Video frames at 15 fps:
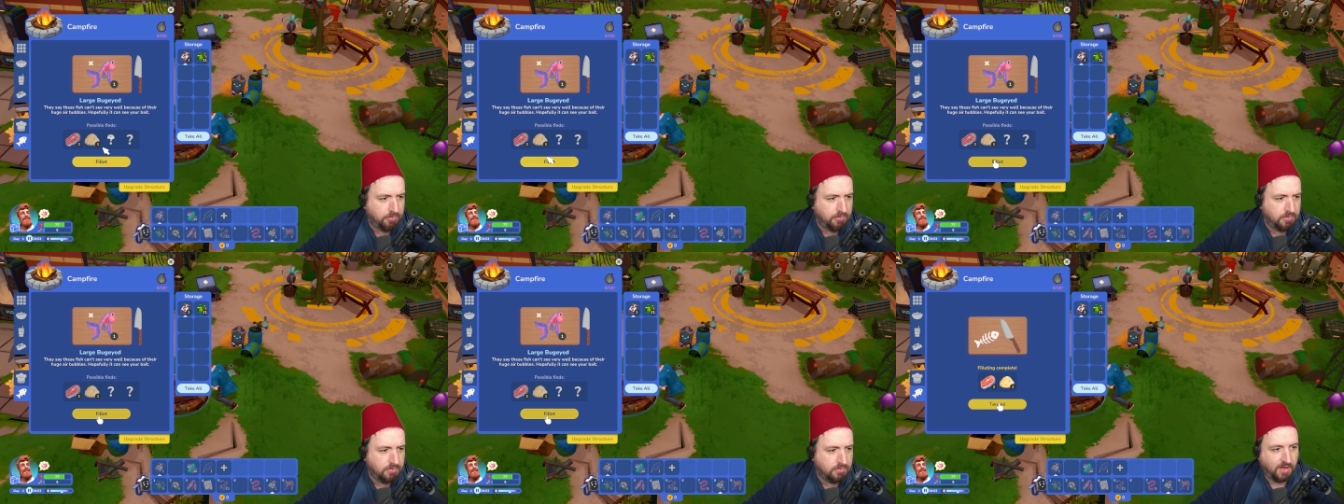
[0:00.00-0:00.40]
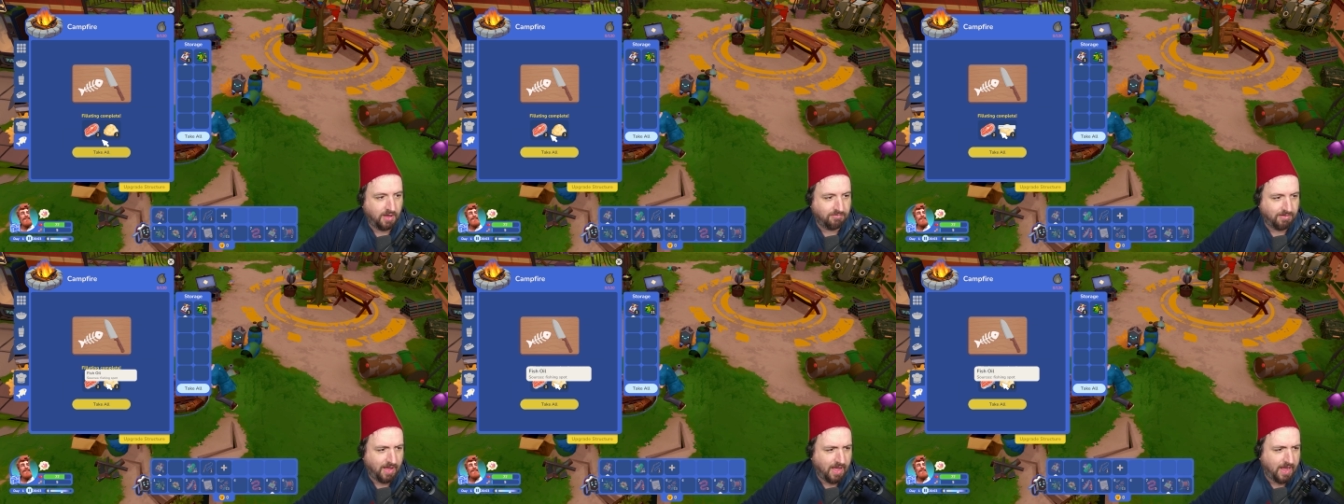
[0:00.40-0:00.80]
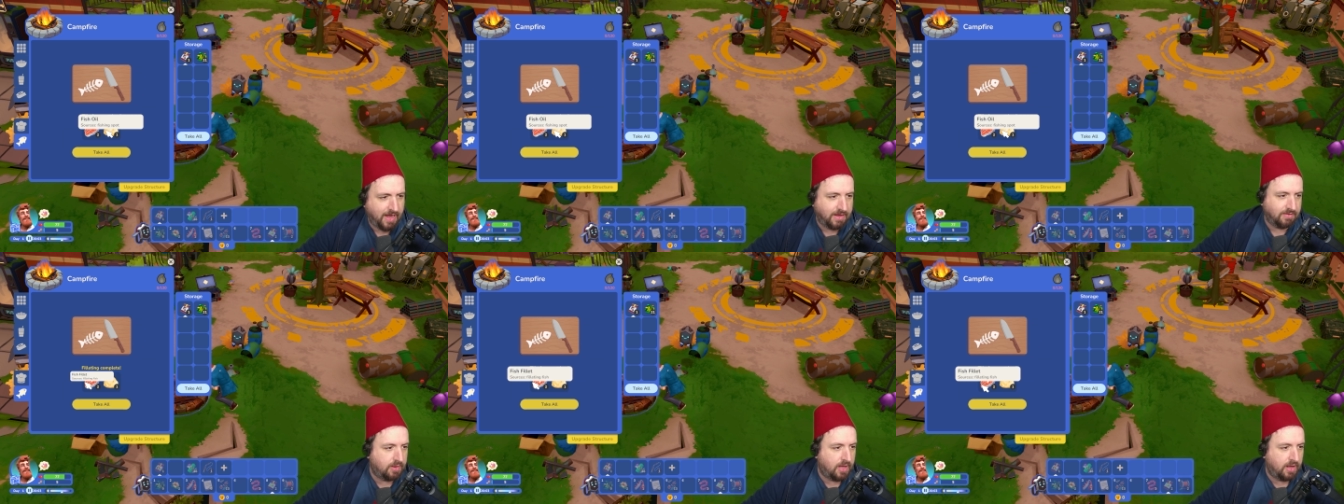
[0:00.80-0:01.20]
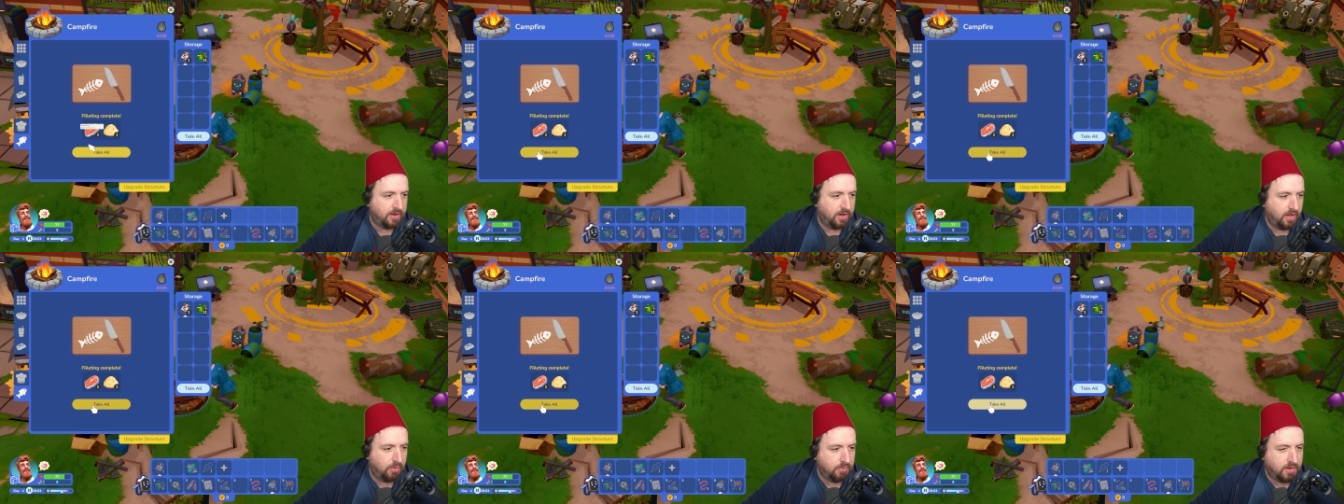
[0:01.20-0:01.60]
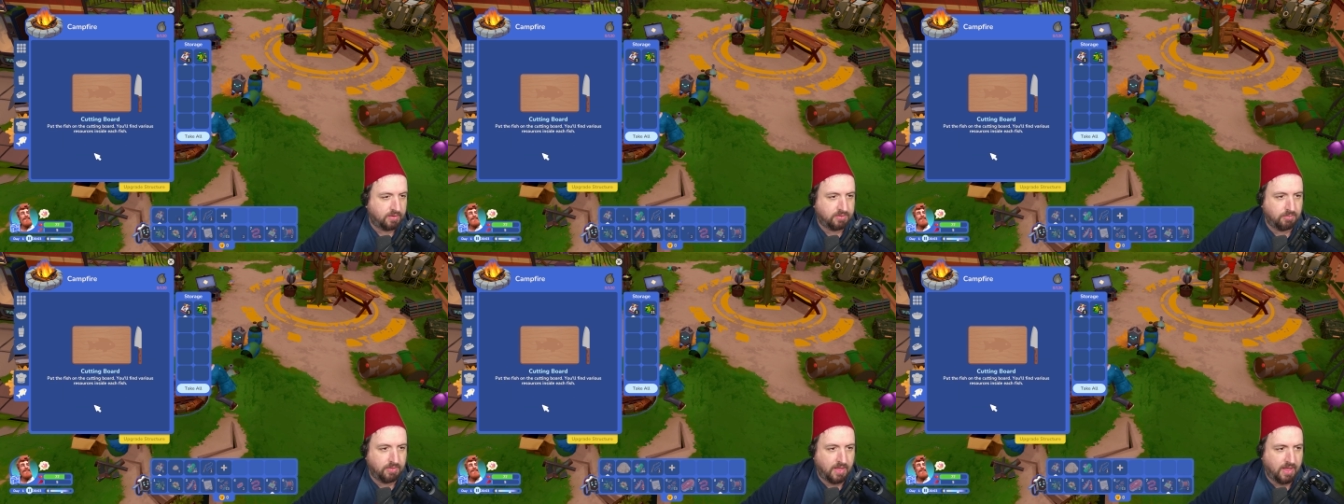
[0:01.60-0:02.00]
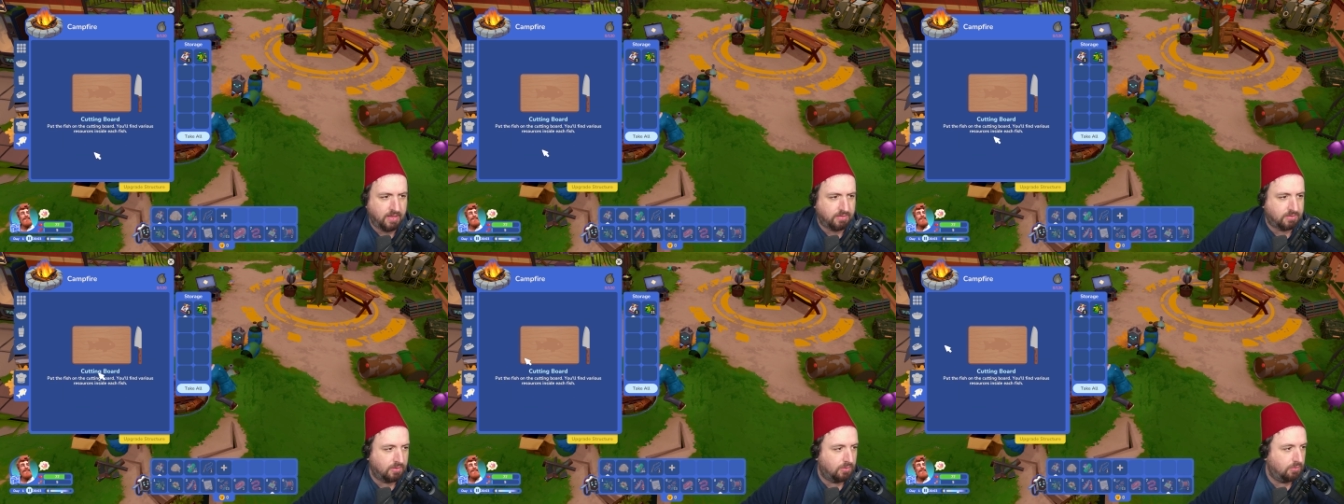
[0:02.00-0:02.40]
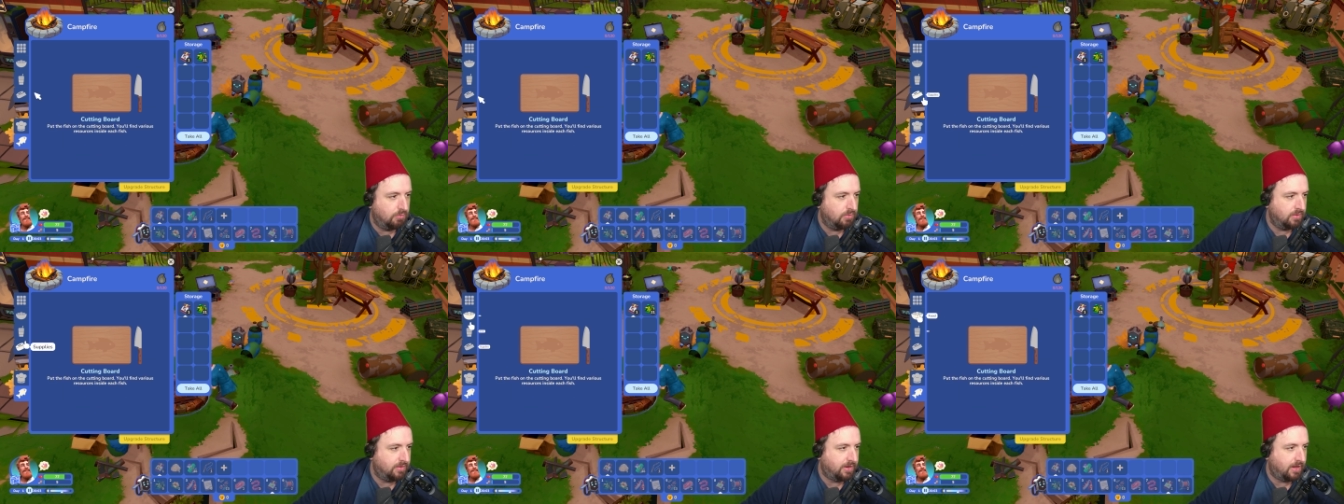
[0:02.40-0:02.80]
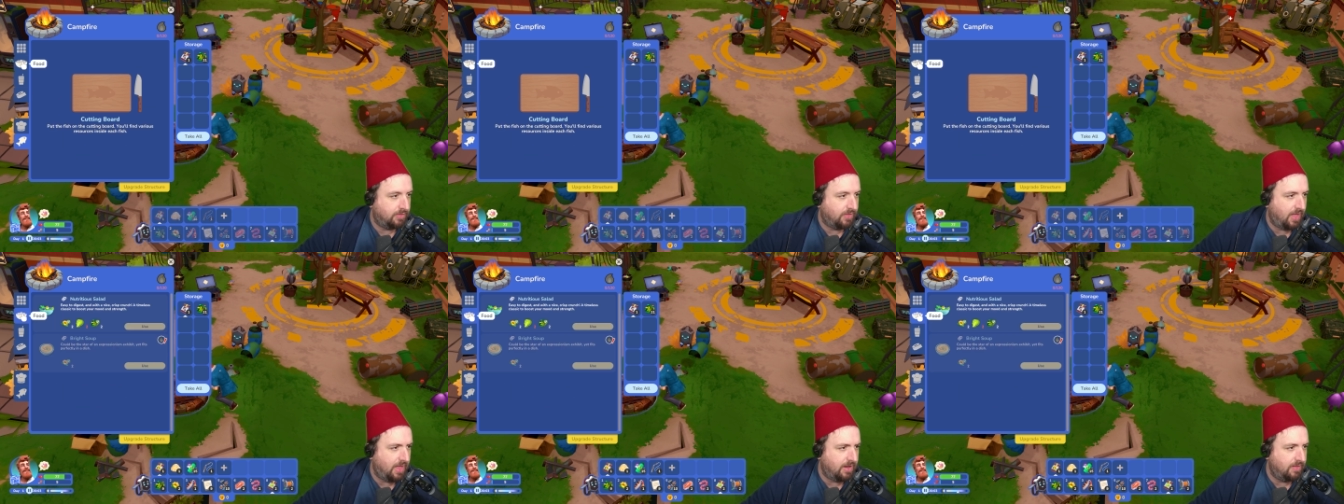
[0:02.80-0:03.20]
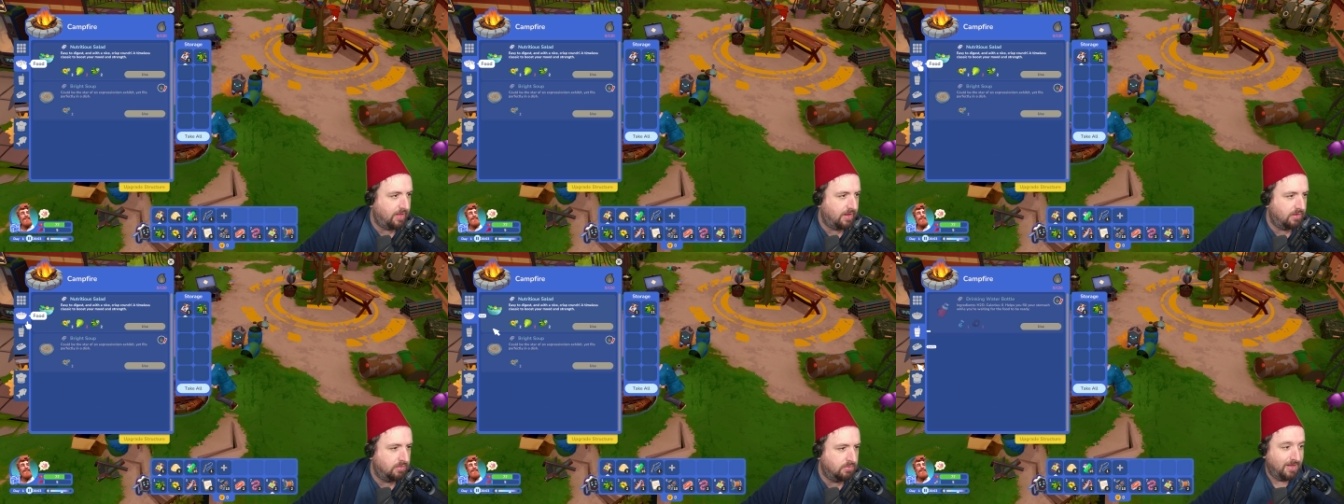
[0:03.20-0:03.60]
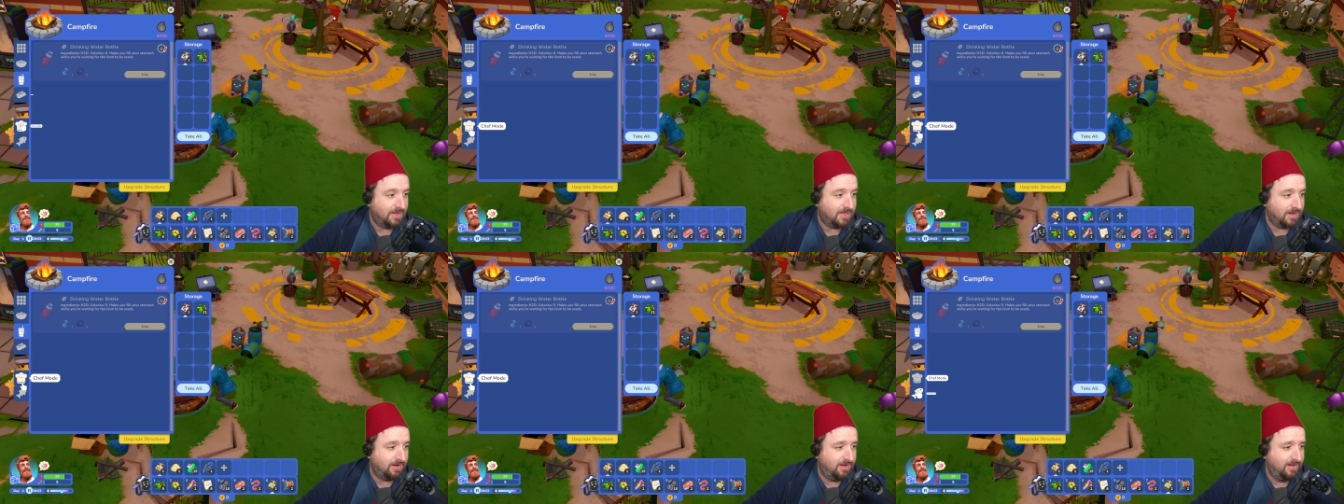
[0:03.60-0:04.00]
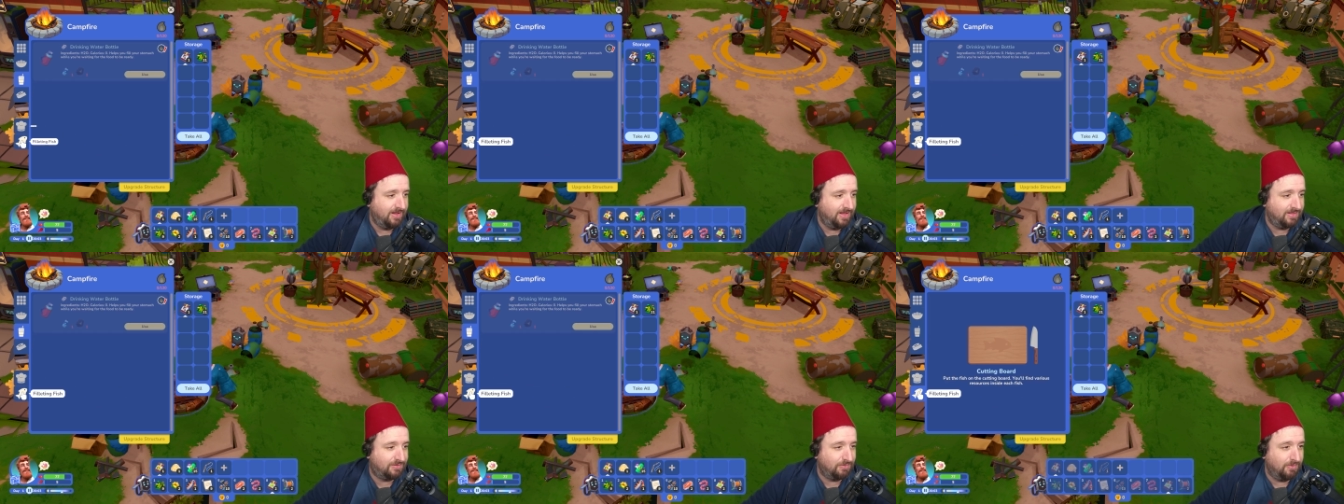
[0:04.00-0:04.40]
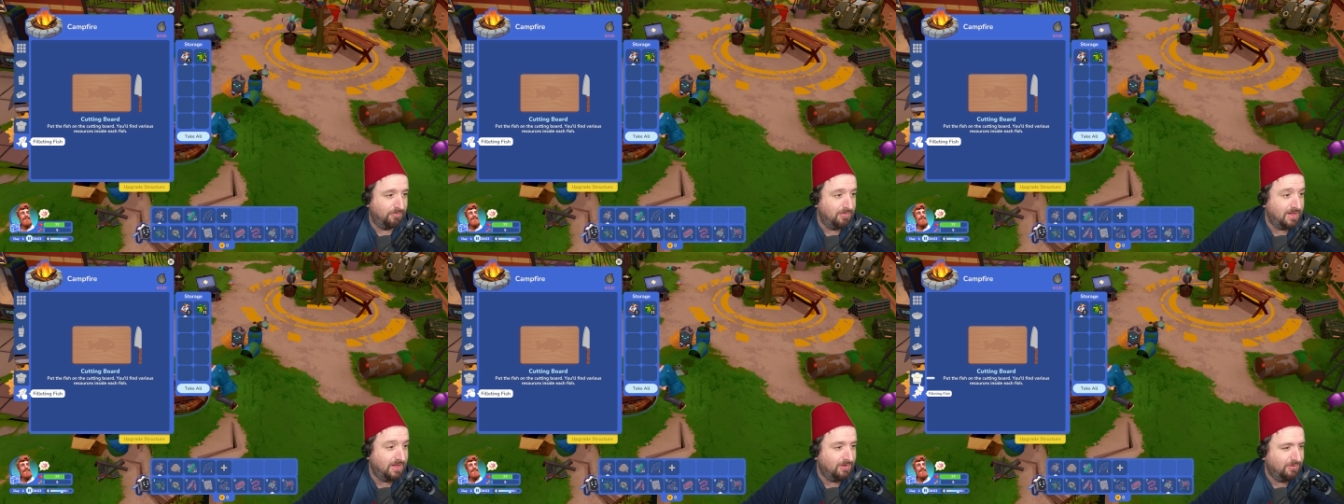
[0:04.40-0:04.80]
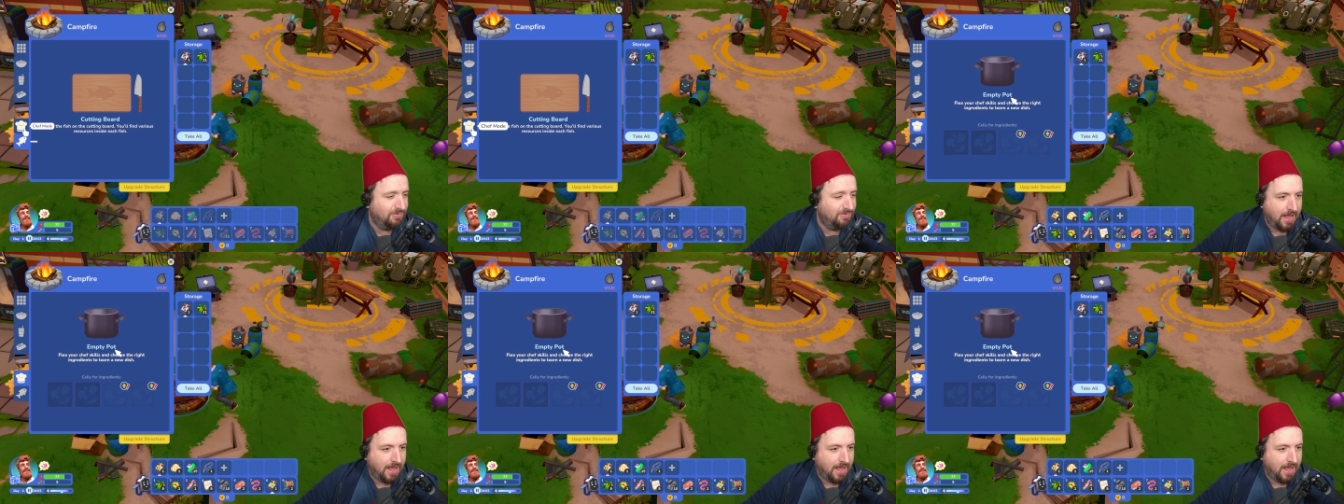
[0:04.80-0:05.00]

All right, we got some of that, so take that and then make it into a meal.